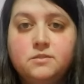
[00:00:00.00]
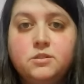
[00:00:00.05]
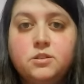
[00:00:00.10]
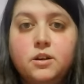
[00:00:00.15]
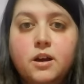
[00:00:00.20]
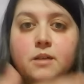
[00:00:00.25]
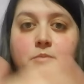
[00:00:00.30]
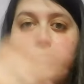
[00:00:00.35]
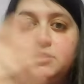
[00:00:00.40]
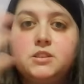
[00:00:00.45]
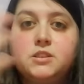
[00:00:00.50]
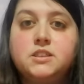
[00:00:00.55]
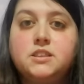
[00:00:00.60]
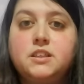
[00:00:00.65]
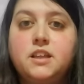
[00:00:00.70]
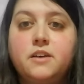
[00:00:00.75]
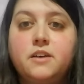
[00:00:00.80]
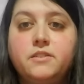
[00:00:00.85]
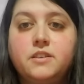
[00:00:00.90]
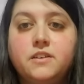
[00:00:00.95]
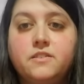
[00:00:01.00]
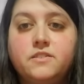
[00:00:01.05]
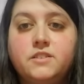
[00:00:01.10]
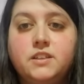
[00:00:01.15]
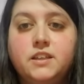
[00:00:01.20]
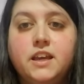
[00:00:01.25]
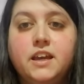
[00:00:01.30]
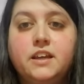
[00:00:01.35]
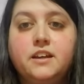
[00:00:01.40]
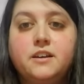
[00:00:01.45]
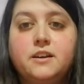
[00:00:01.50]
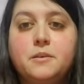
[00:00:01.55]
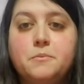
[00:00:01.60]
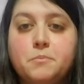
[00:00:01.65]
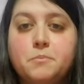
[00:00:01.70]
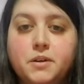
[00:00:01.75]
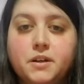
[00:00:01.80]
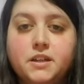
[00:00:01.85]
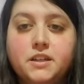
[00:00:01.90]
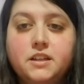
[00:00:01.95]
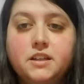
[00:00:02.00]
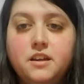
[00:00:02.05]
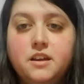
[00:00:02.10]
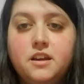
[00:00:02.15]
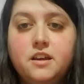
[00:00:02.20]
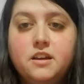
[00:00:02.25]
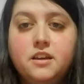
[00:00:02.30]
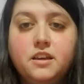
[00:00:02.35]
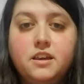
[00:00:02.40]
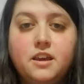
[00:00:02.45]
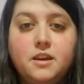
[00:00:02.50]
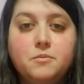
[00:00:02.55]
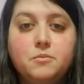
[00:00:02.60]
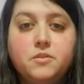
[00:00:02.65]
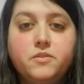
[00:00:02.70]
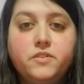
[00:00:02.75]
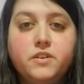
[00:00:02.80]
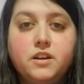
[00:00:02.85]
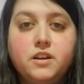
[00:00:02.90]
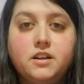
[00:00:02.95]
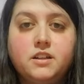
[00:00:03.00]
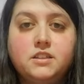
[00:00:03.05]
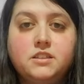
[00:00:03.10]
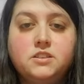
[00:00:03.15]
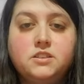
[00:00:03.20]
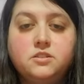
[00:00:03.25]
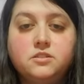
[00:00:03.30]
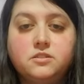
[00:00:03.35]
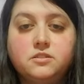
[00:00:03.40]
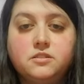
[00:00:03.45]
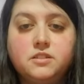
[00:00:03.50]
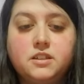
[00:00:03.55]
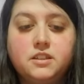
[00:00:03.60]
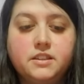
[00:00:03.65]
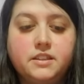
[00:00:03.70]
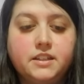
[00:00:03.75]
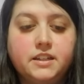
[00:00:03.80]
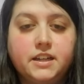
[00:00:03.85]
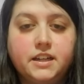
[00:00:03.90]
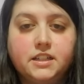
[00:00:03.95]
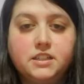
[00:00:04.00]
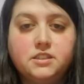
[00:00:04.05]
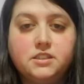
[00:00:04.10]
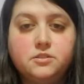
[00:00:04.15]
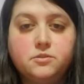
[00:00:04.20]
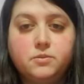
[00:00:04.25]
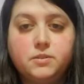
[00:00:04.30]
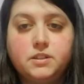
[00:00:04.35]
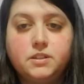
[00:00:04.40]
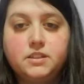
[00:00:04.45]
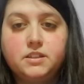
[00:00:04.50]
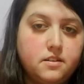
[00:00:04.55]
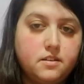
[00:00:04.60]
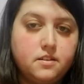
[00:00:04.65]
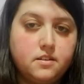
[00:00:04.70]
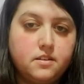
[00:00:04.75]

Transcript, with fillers: So I'm just, I would love to get your input. Okay, moving on to the next one.